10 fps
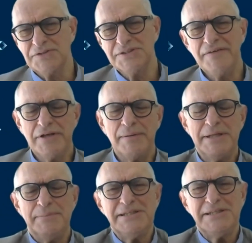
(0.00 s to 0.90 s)
David, I
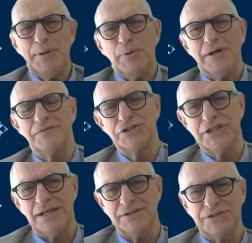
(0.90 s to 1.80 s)
mean, there must be one of the
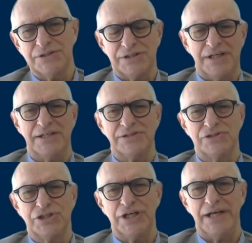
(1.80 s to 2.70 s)
challenges in
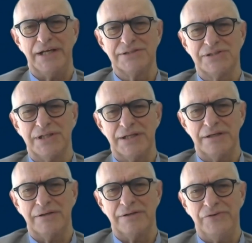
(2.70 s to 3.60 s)
ESG is that,
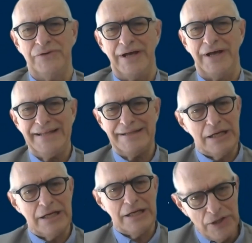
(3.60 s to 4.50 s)
at the
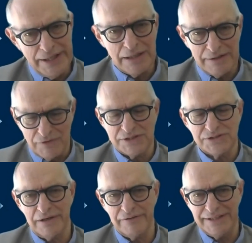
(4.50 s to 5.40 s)
client level, as
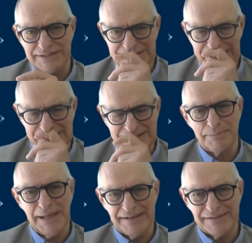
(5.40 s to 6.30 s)
Irene said, there's
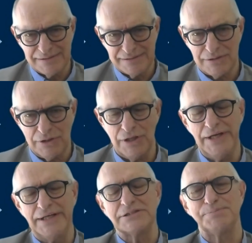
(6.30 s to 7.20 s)
about
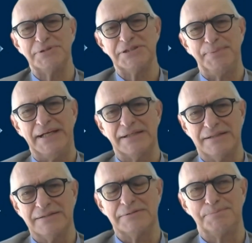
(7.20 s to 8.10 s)
clients'
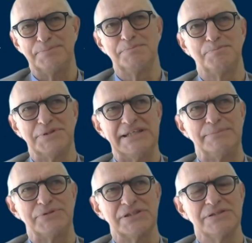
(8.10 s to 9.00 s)

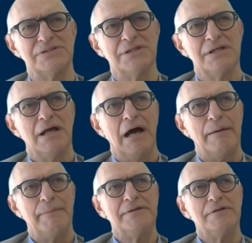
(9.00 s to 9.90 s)
perceptions.
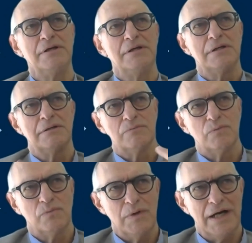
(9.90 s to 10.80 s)
I mean,
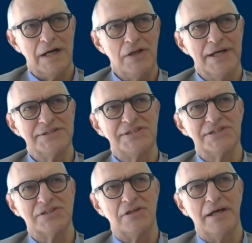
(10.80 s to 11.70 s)
one client
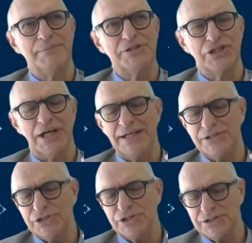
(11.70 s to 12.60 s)
says climate
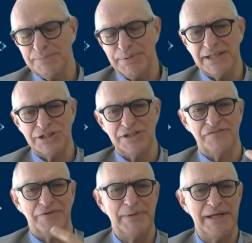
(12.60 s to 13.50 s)
change is the big issue
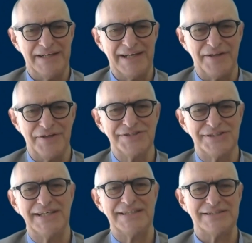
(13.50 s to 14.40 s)
for me. Another
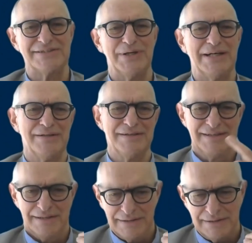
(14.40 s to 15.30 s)
says, well,
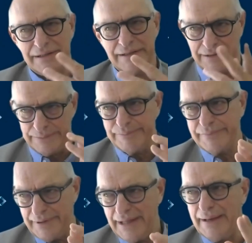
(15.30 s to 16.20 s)

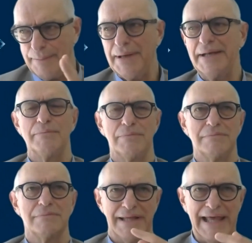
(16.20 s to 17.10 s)
yeah, but
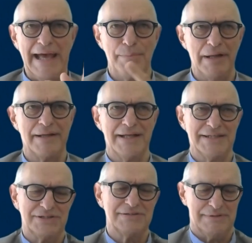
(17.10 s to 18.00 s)
gambling,
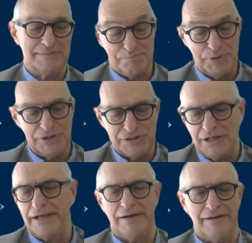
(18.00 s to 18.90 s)
that's
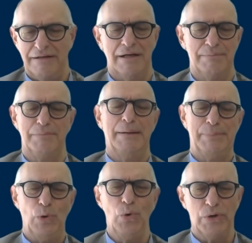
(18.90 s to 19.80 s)
personally, I
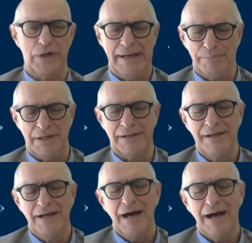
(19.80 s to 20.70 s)
abhor gambling.
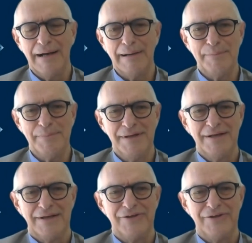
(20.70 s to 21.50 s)
And